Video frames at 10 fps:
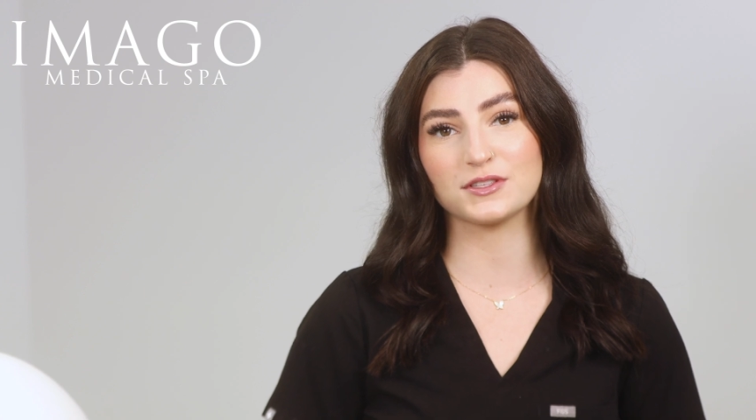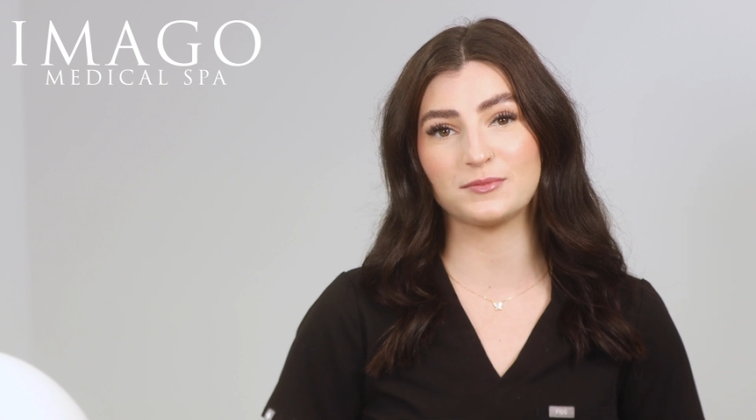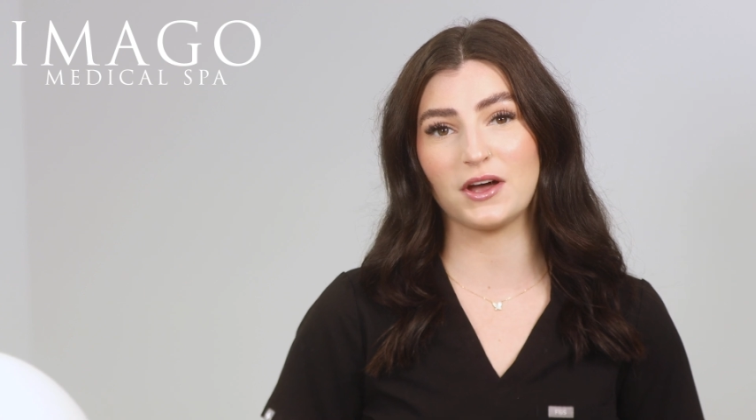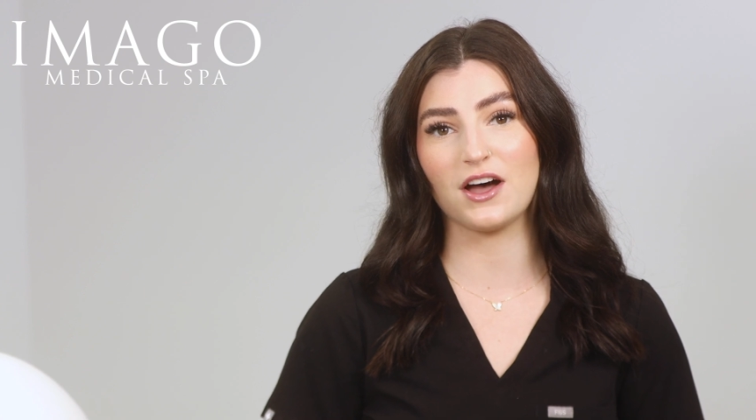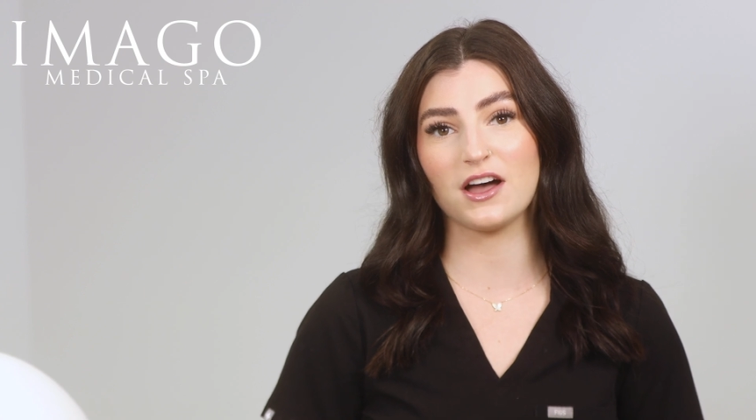
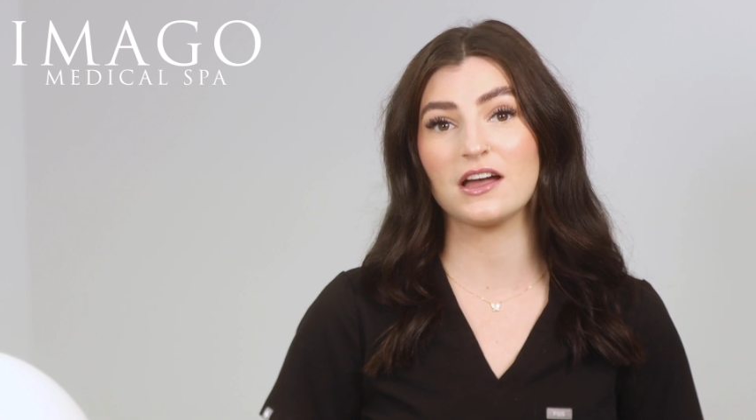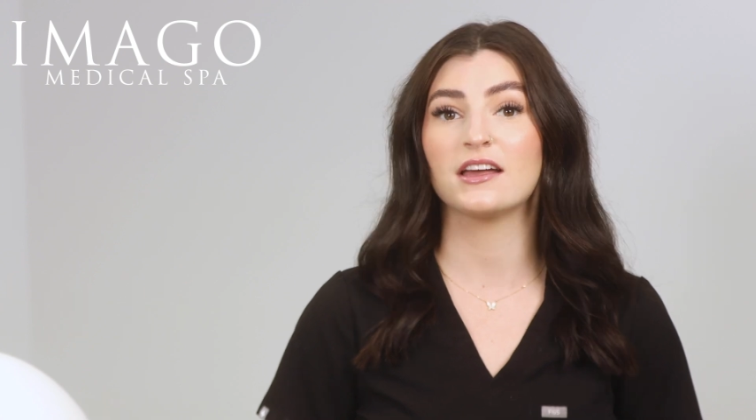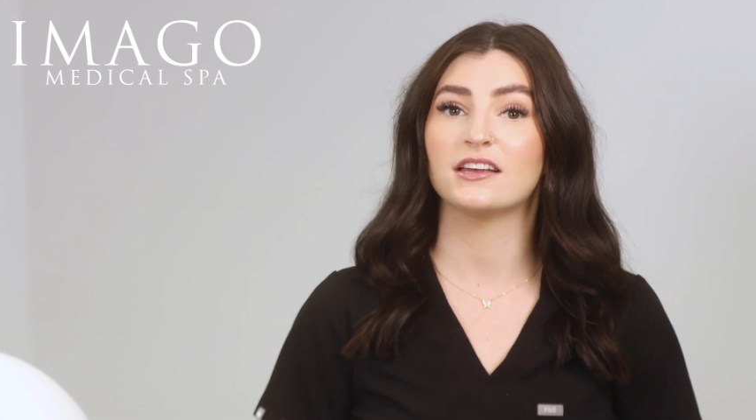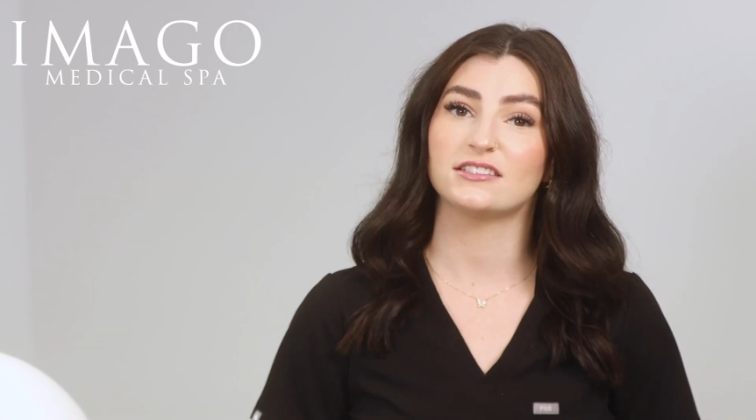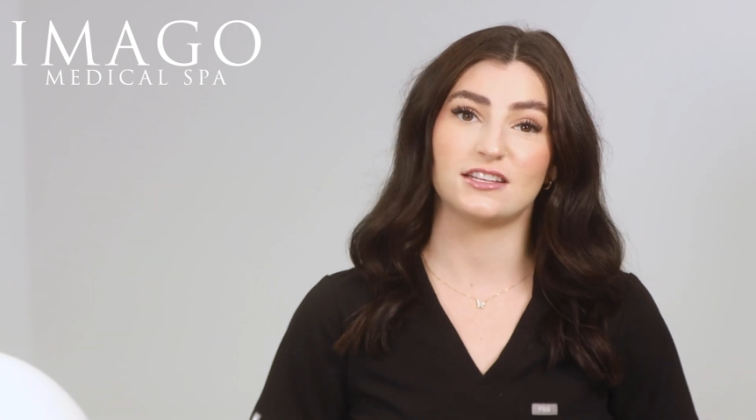Spa.
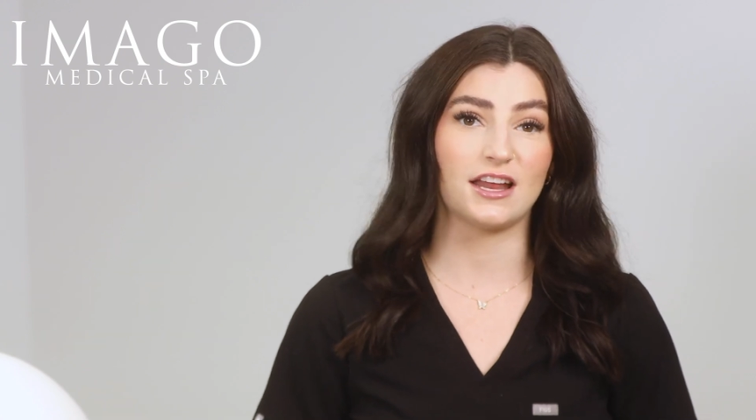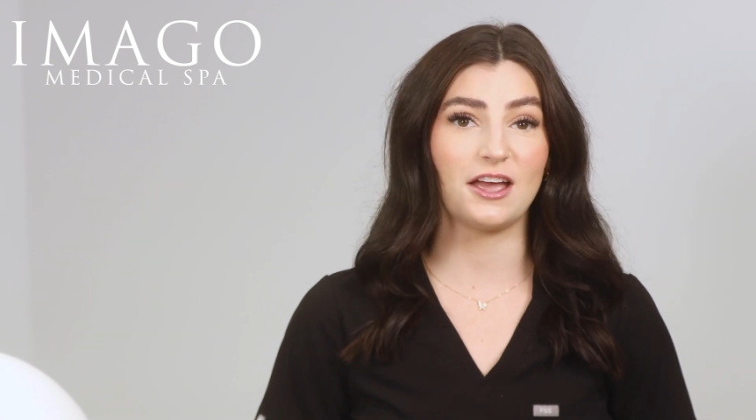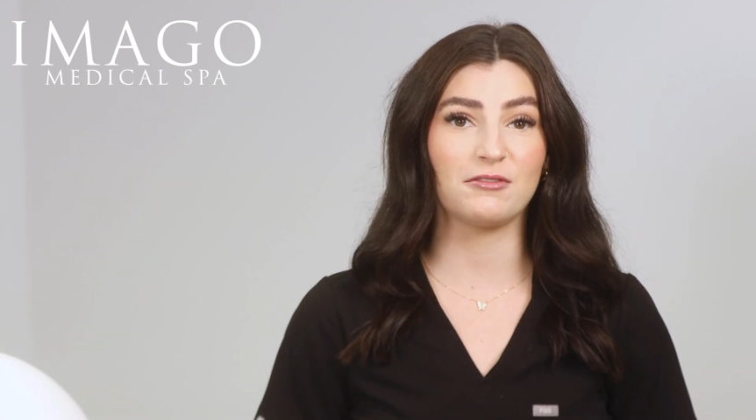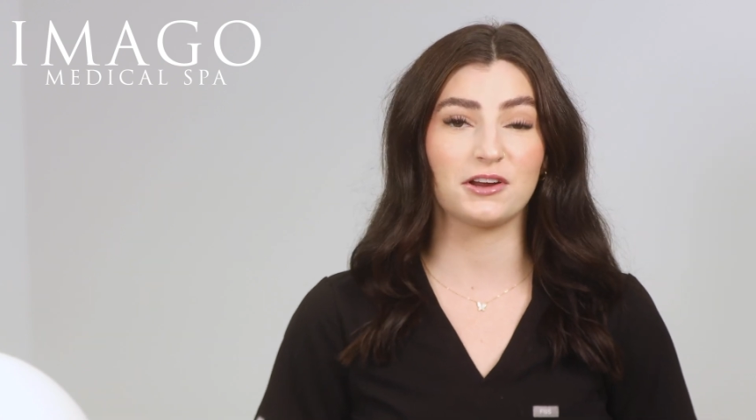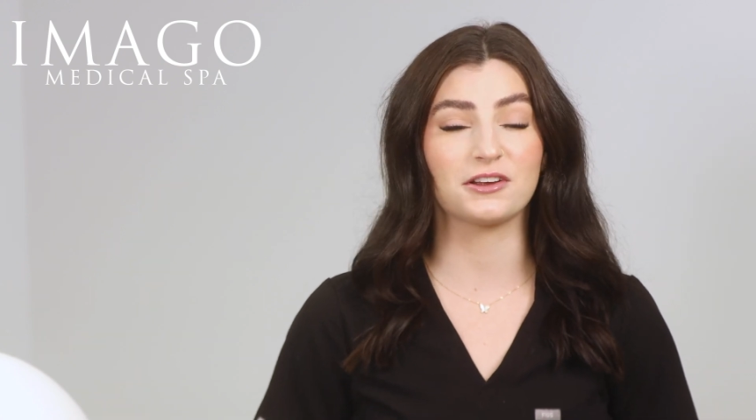
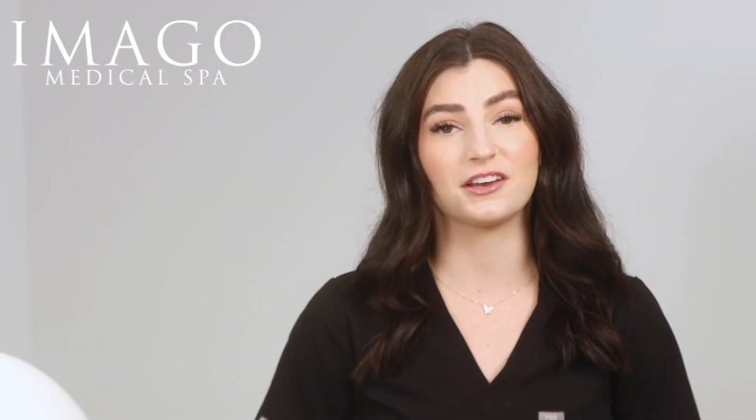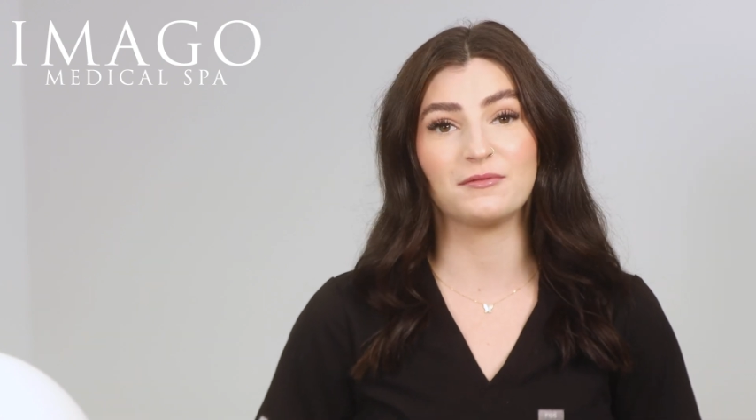Today we're going